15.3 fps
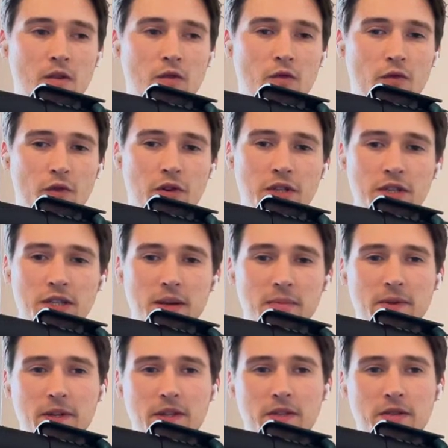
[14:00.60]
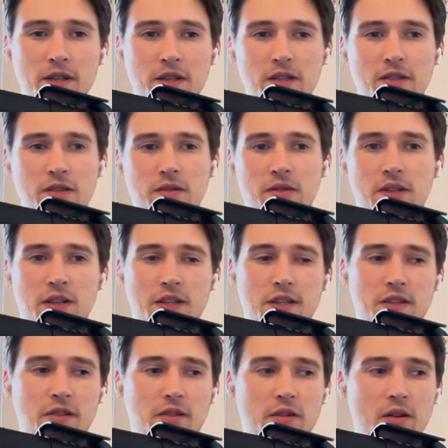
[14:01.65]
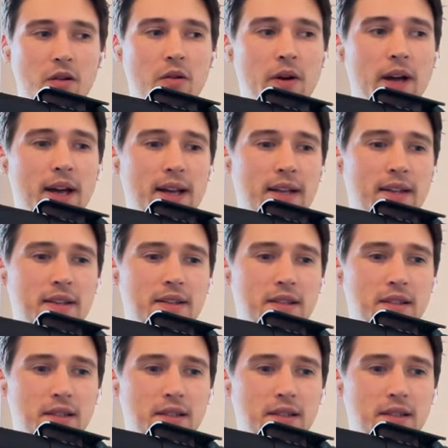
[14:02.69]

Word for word: first step that you need to do is to go and